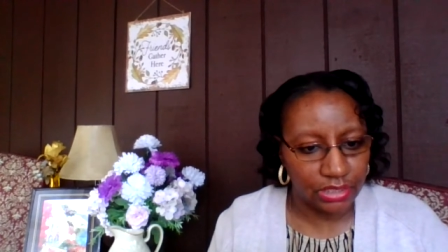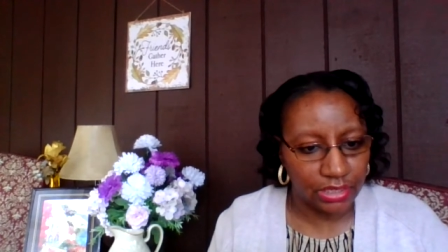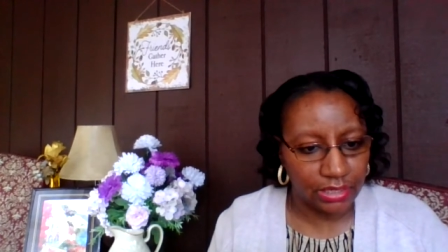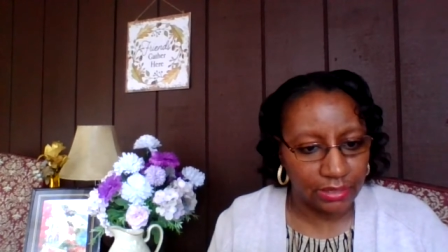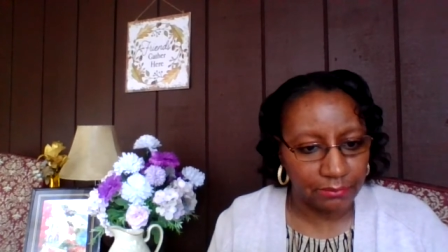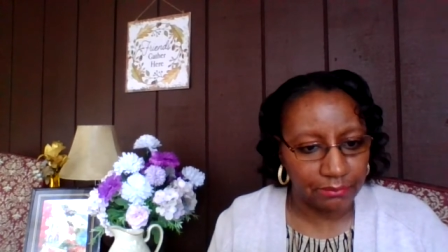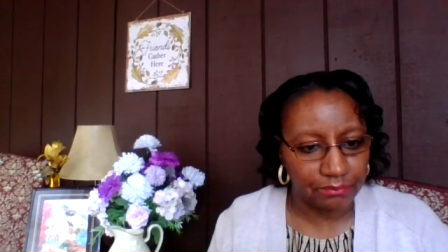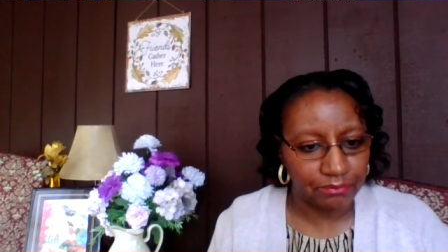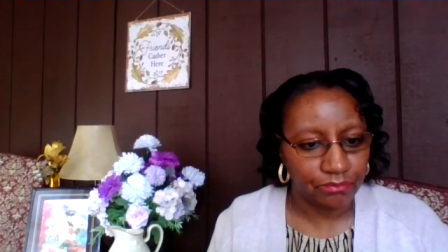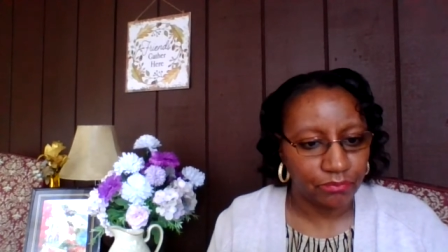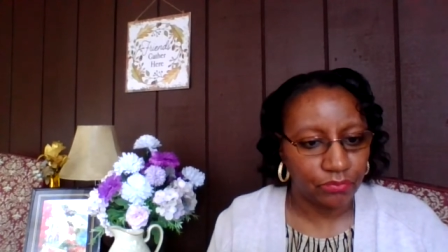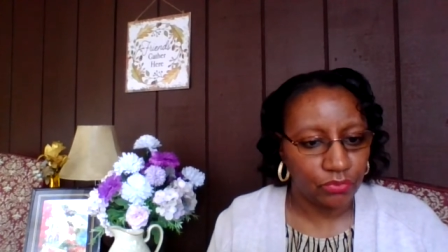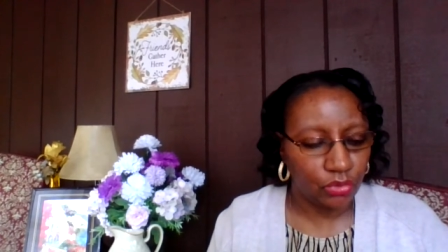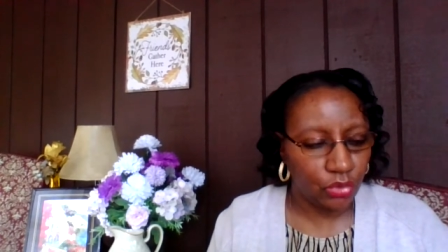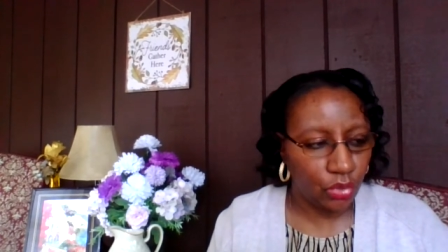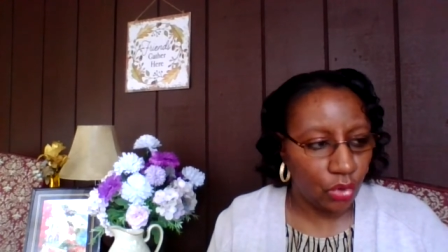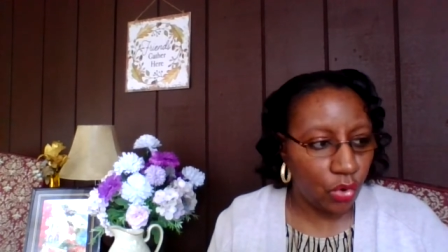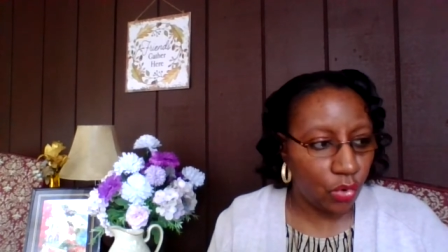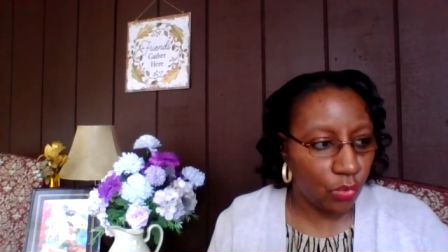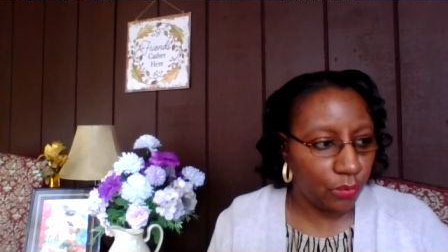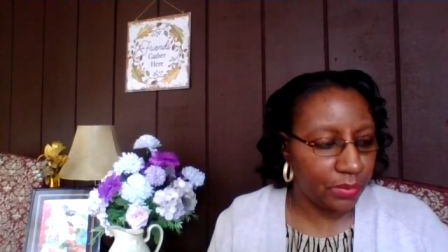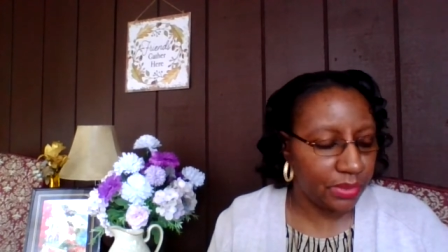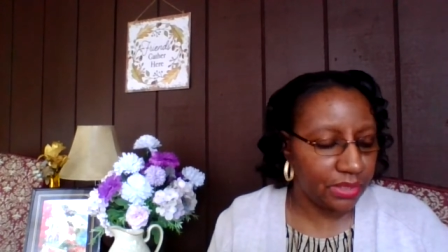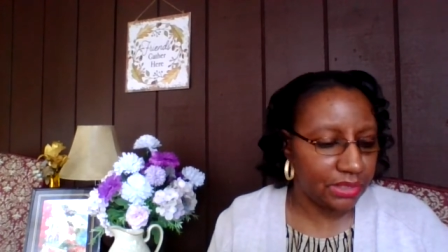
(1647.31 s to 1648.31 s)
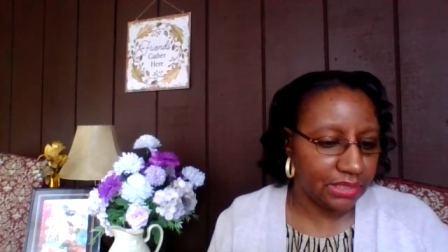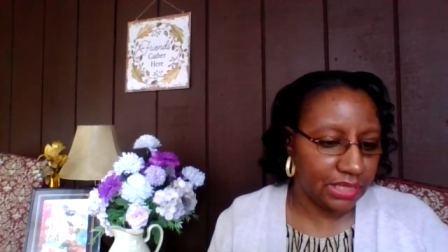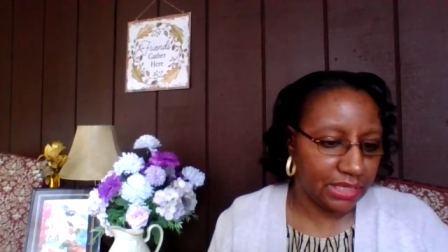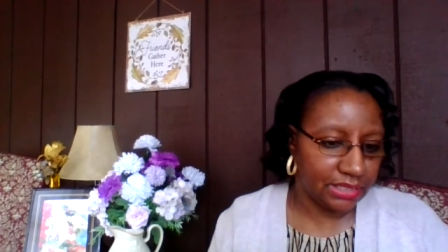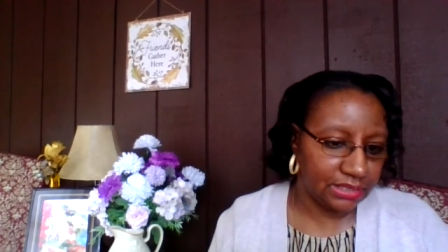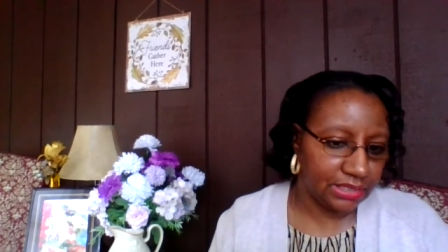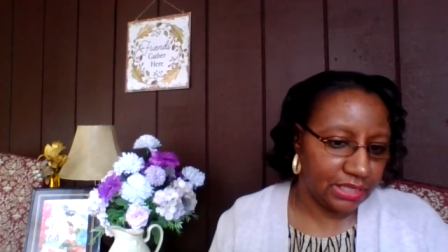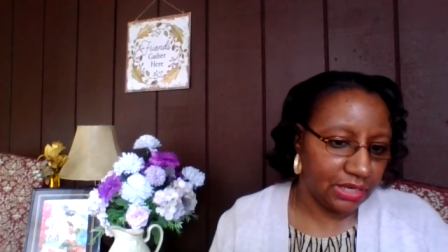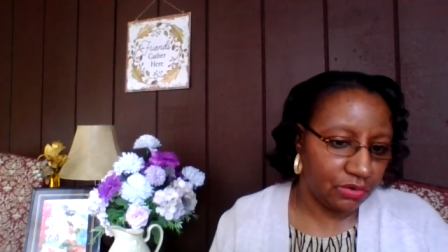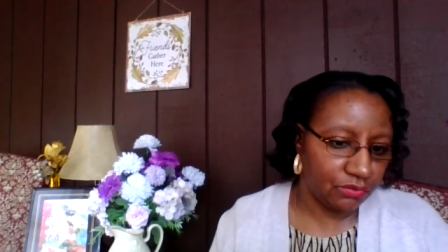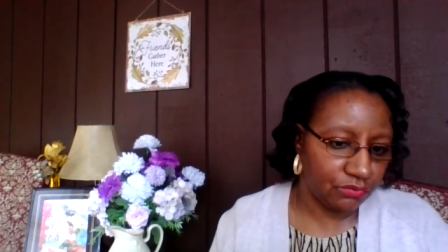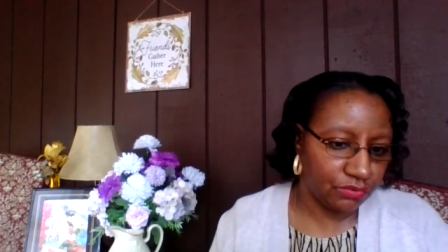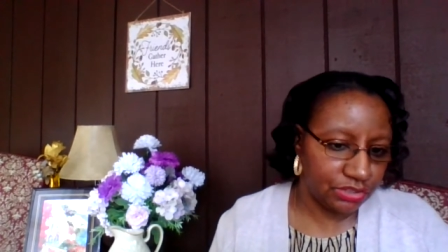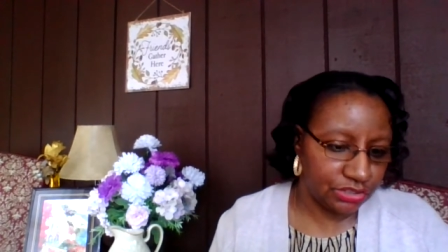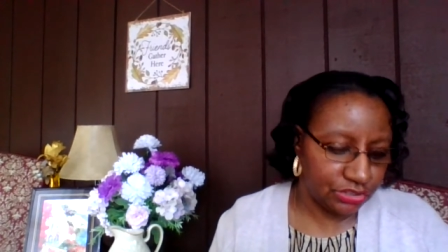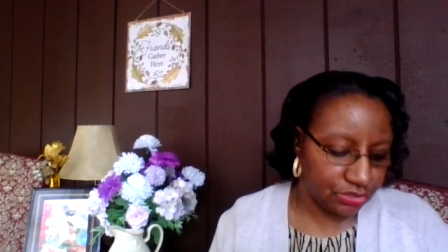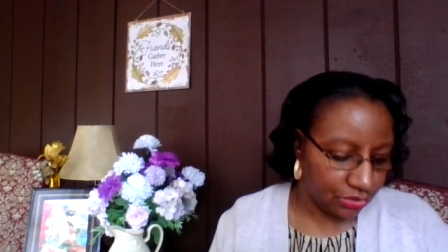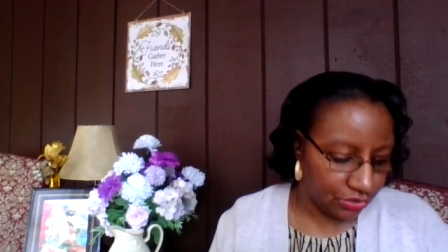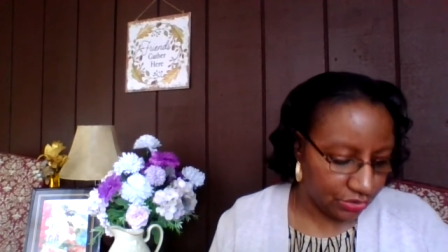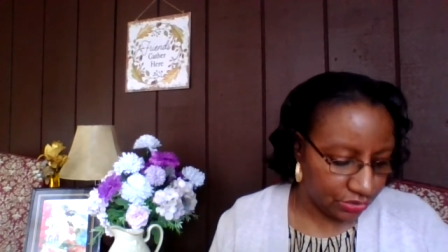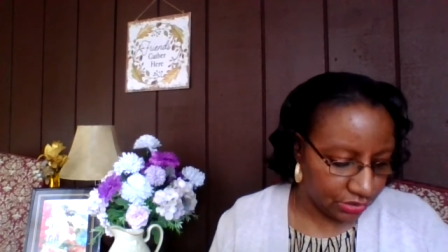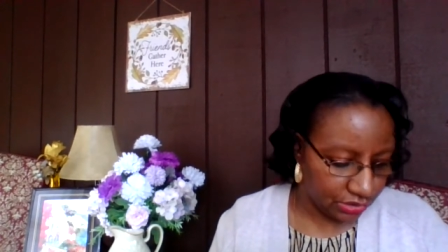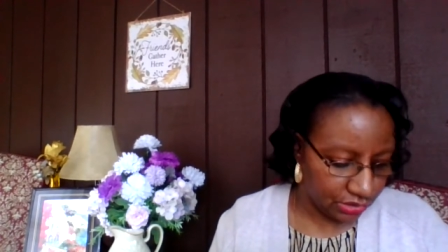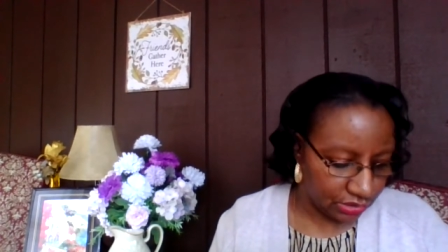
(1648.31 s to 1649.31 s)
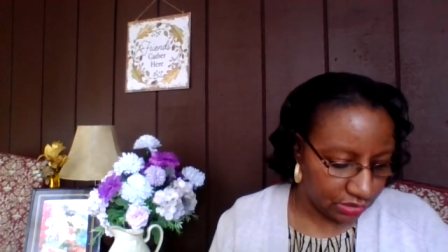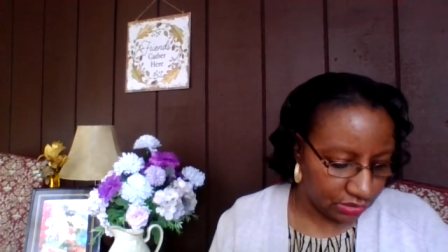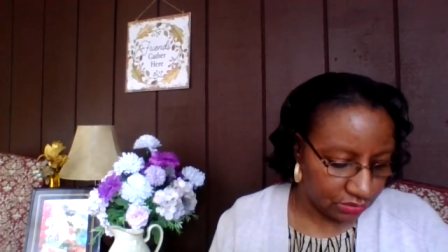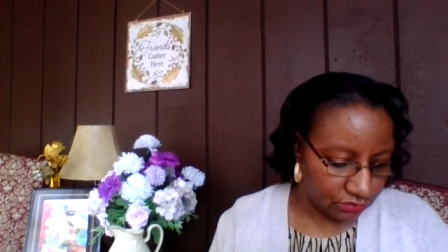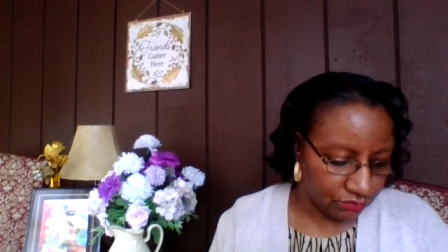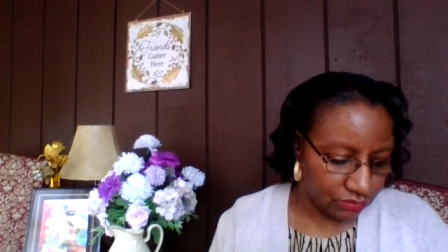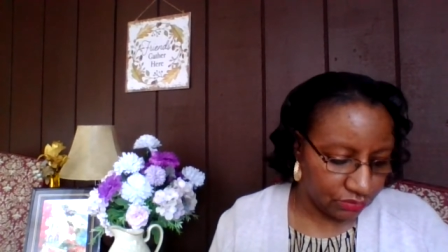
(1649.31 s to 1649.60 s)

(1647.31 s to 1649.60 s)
them, hoping that they'll return,